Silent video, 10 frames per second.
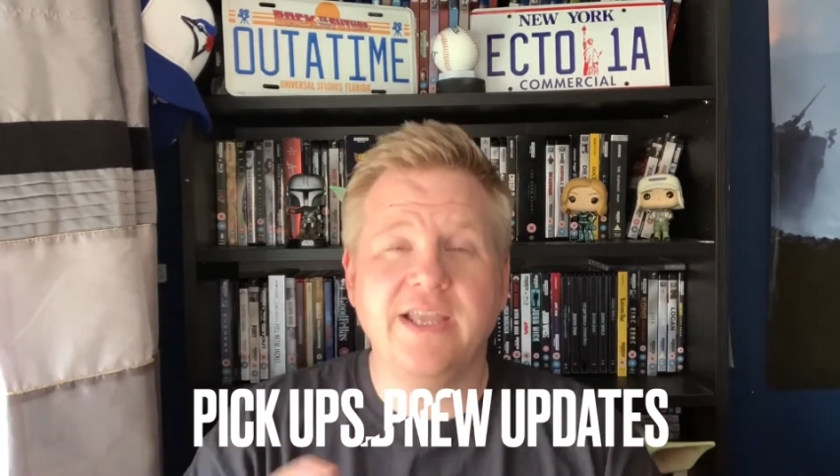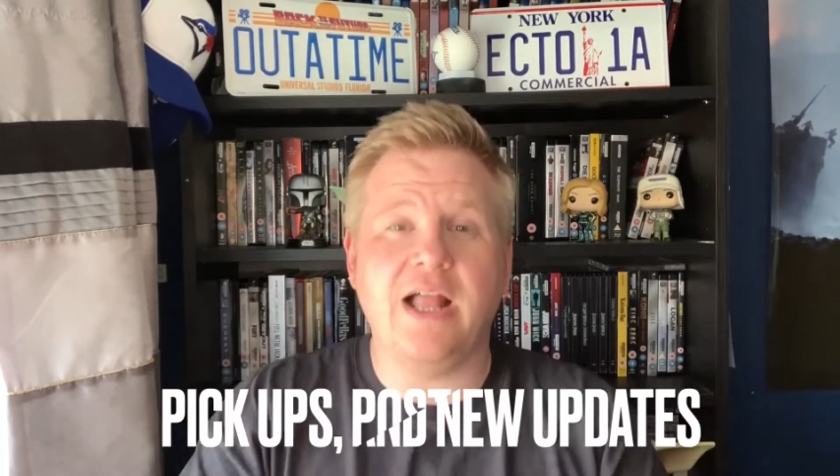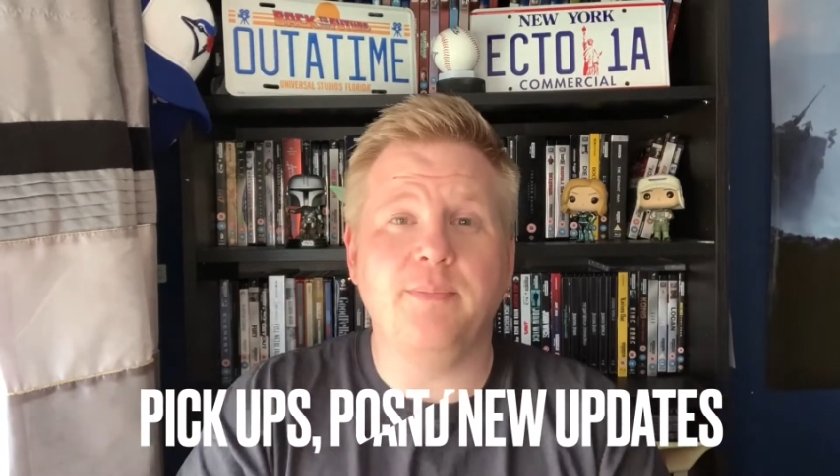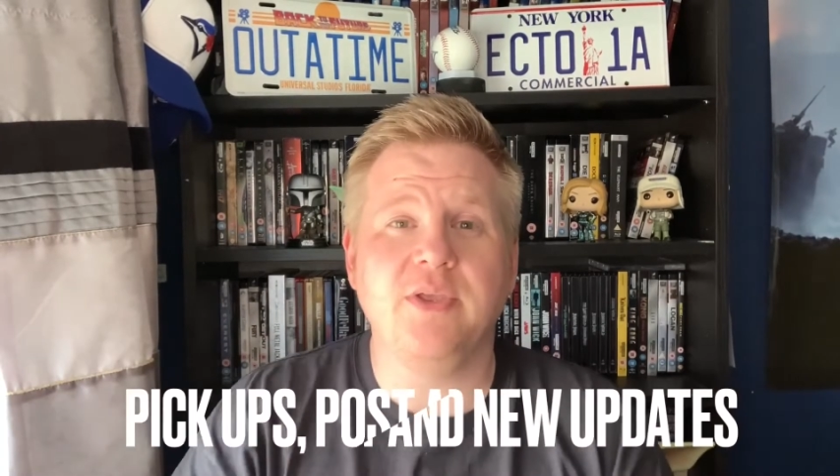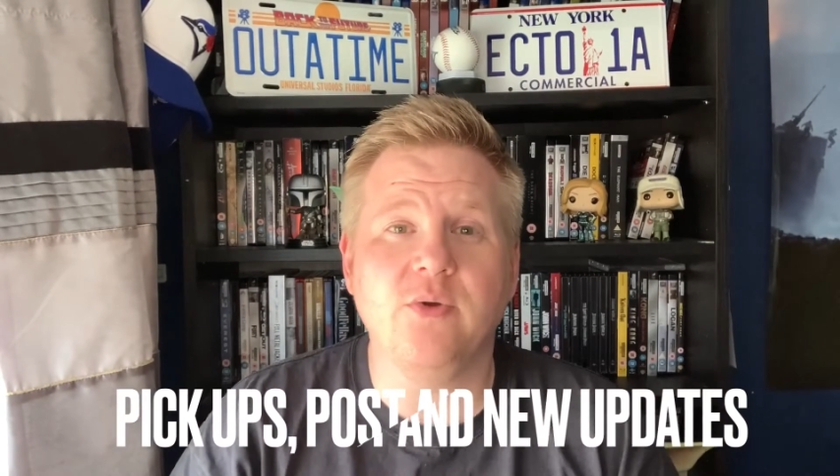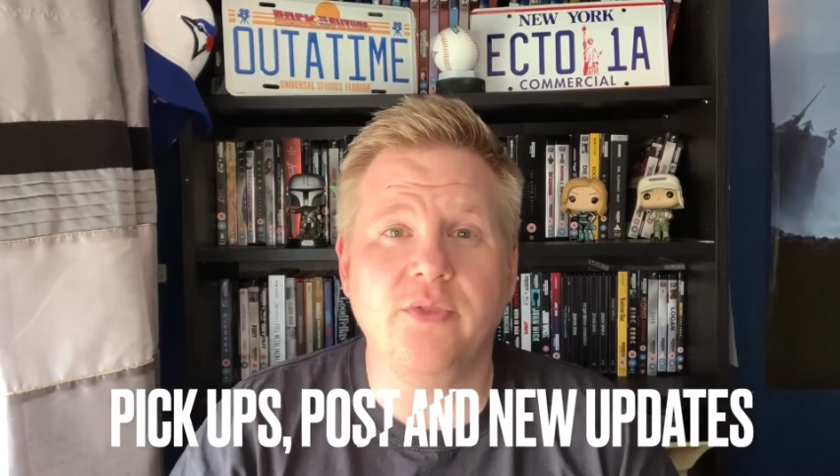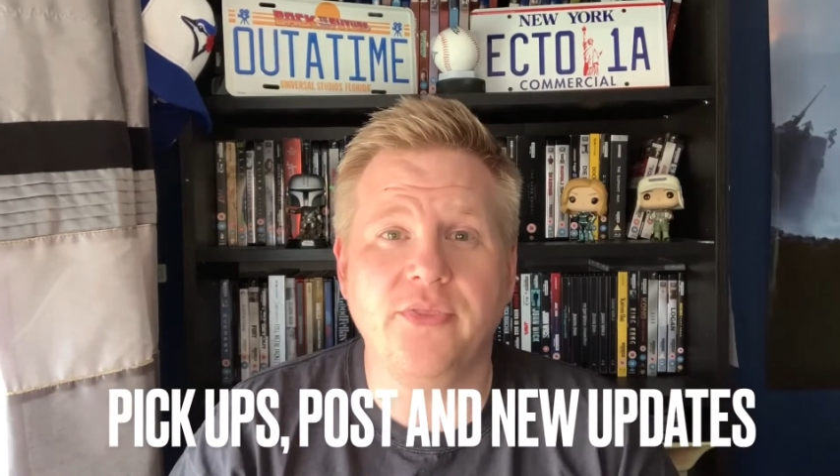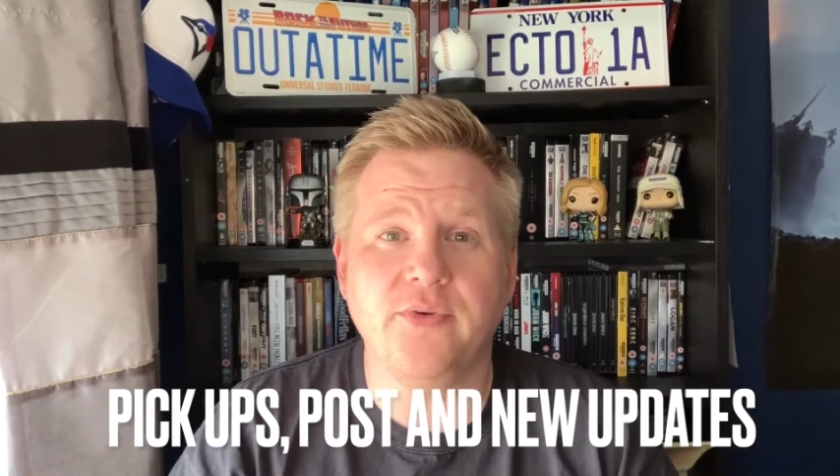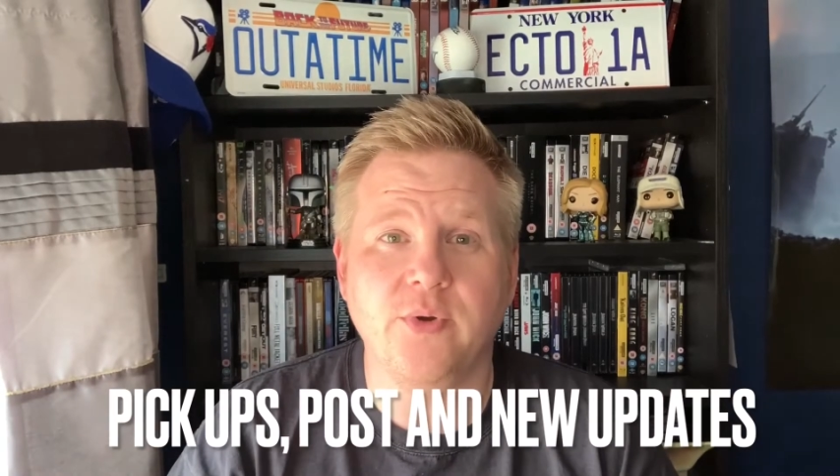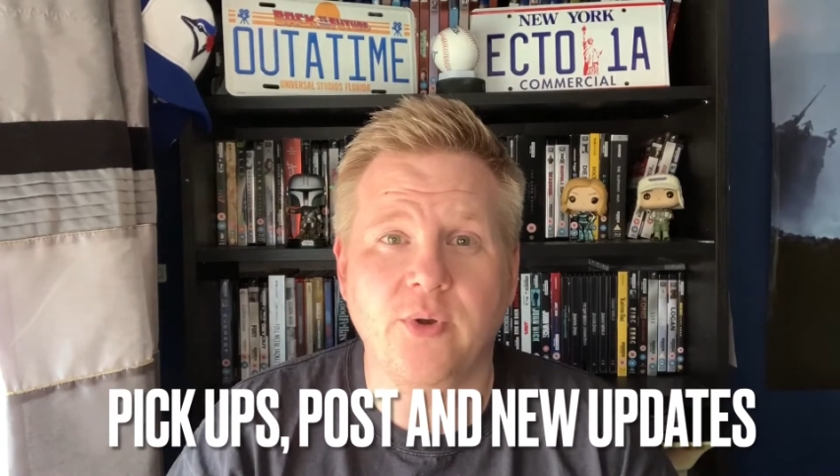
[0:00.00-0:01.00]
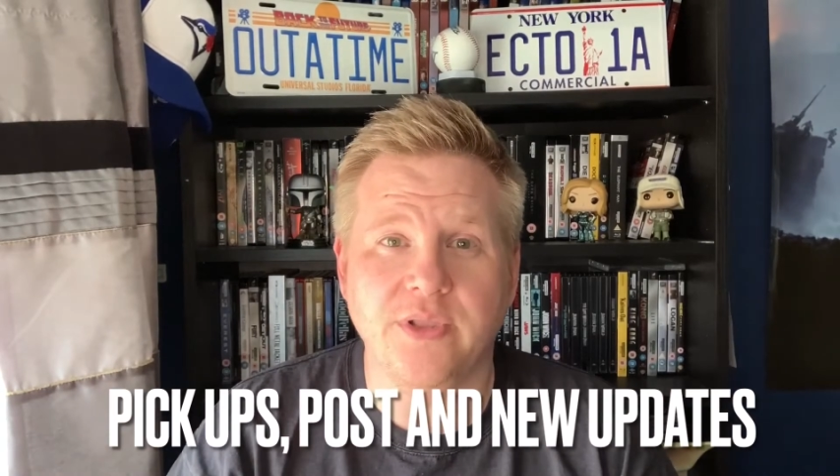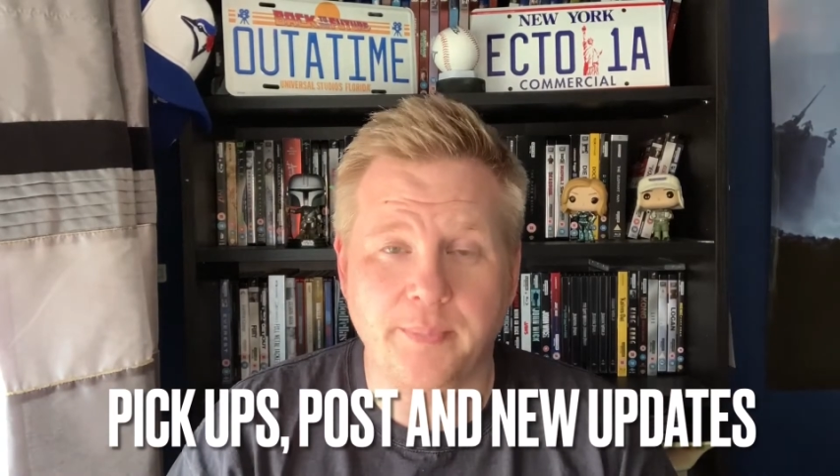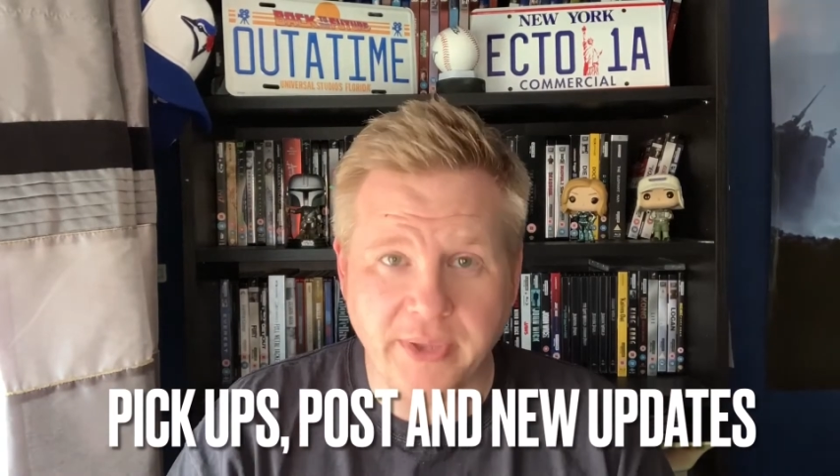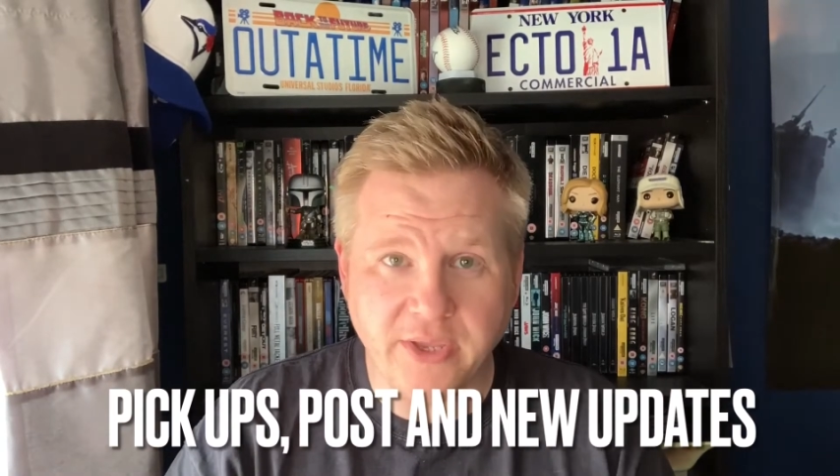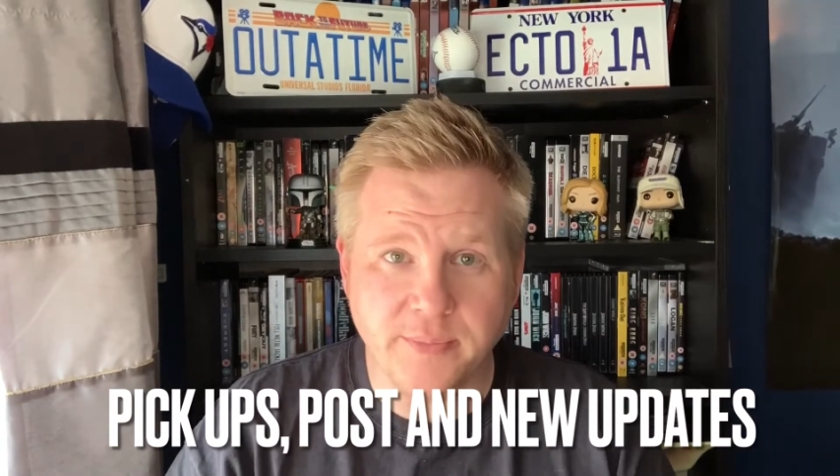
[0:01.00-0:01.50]
I'll be going through all the
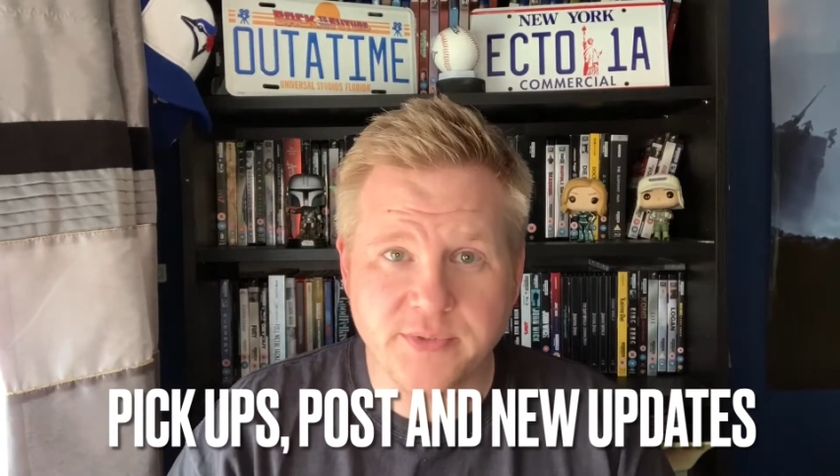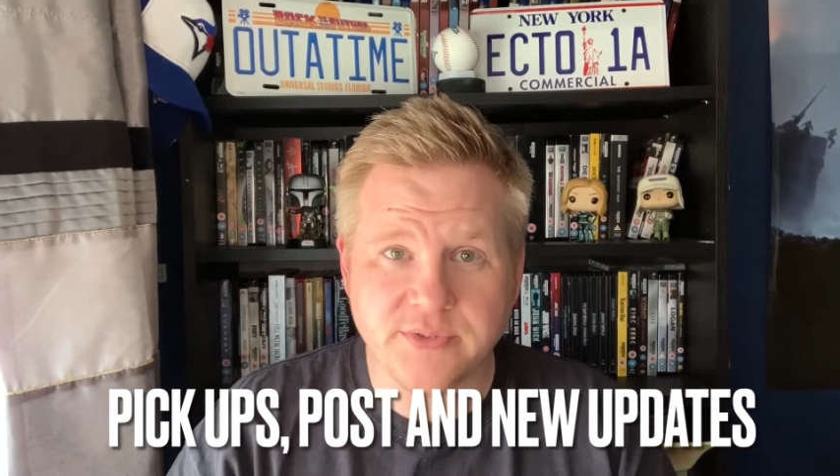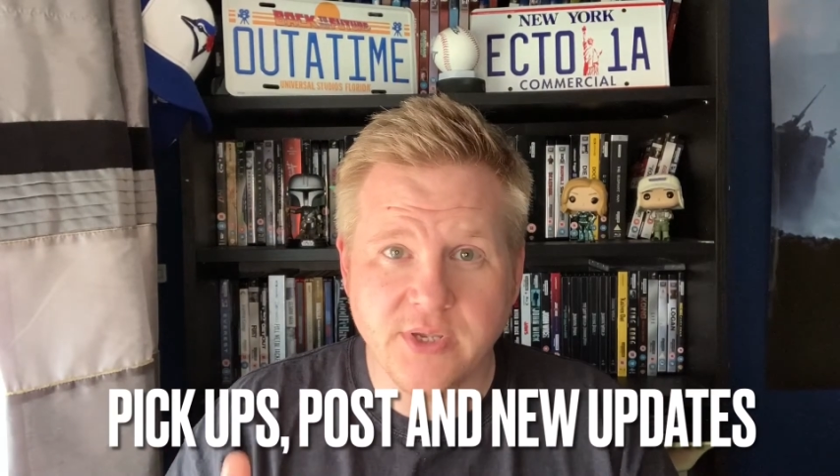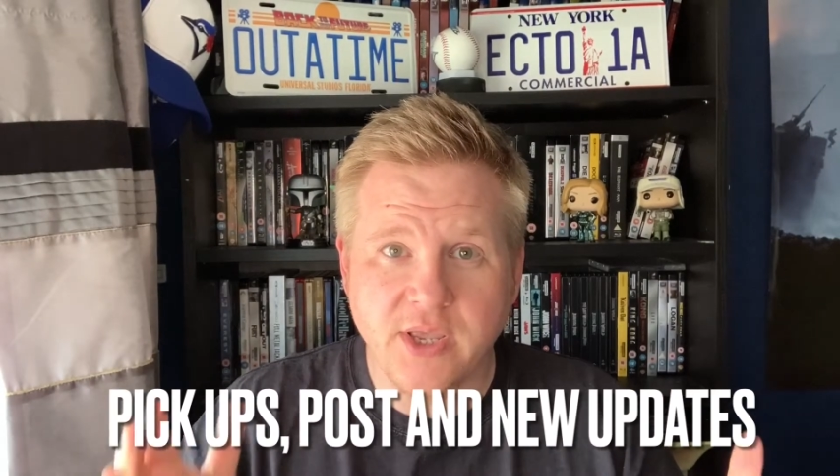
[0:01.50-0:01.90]
pickups,